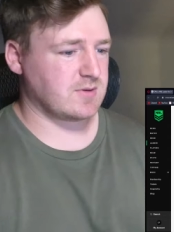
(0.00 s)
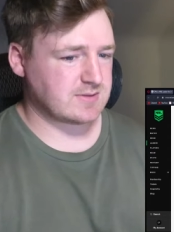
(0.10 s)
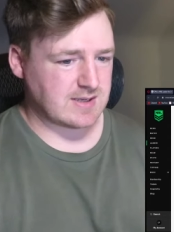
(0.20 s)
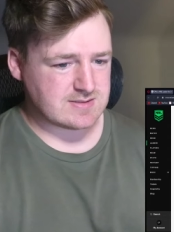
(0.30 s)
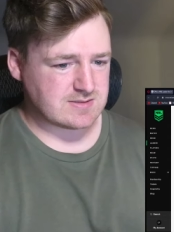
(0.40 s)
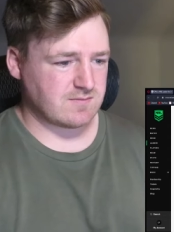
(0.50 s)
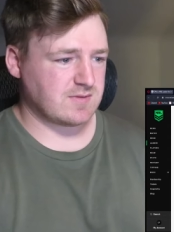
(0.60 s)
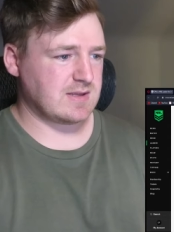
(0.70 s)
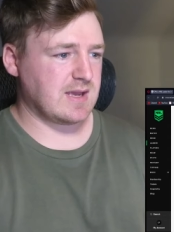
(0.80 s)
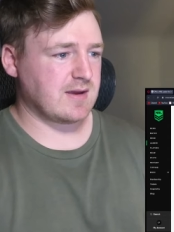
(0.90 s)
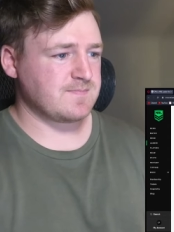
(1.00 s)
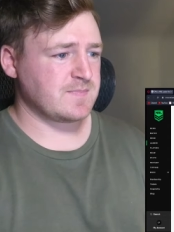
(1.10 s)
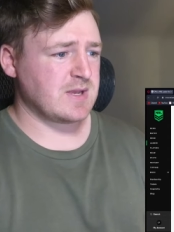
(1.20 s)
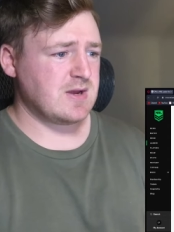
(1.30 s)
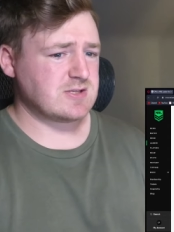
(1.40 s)
Titans of the, yeah.
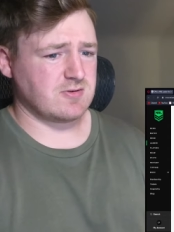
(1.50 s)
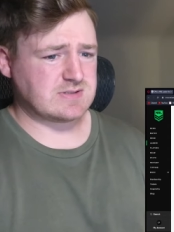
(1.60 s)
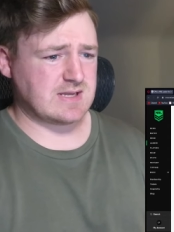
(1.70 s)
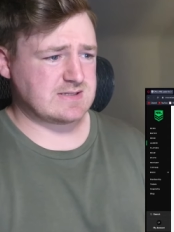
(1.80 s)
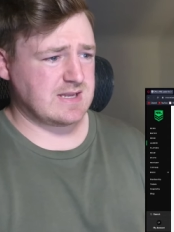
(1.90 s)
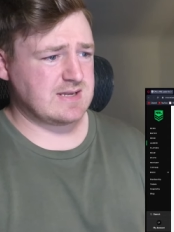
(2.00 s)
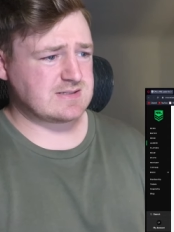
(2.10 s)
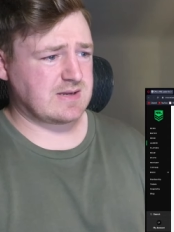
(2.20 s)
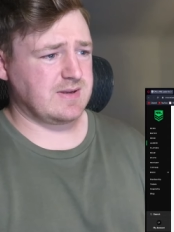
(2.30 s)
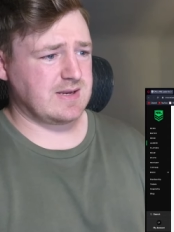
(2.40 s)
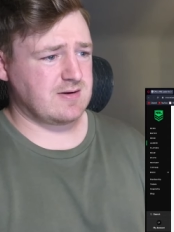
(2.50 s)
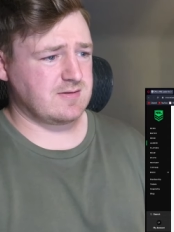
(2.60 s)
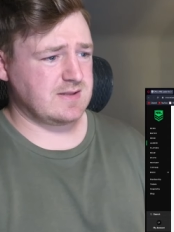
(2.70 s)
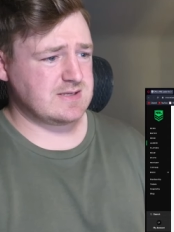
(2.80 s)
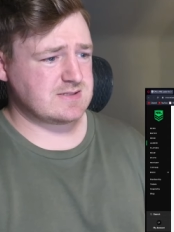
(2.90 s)
So it looks like it is coming down to
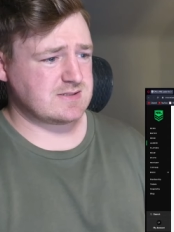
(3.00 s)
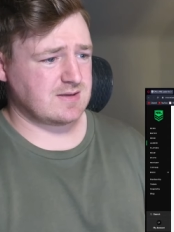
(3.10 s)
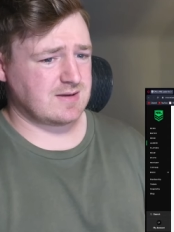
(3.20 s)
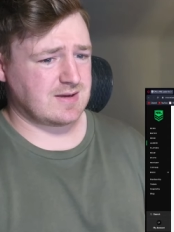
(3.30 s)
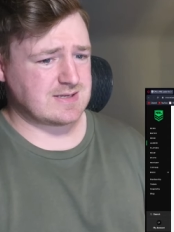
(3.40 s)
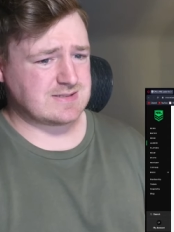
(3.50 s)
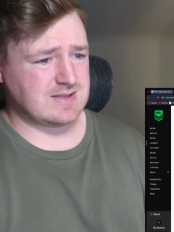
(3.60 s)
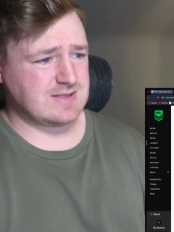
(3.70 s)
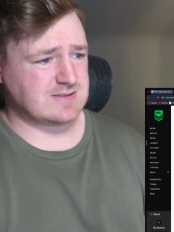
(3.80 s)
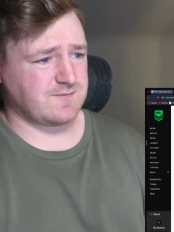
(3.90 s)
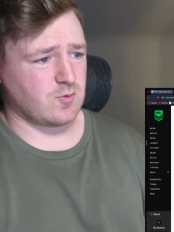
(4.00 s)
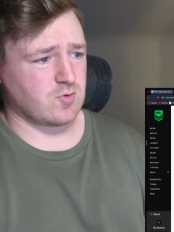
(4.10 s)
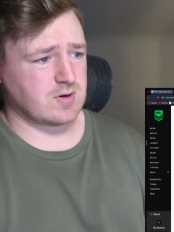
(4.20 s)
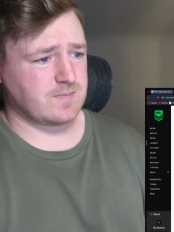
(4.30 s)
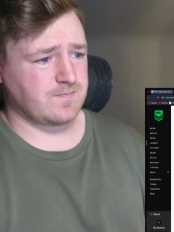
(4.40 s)
these, I'd say these four.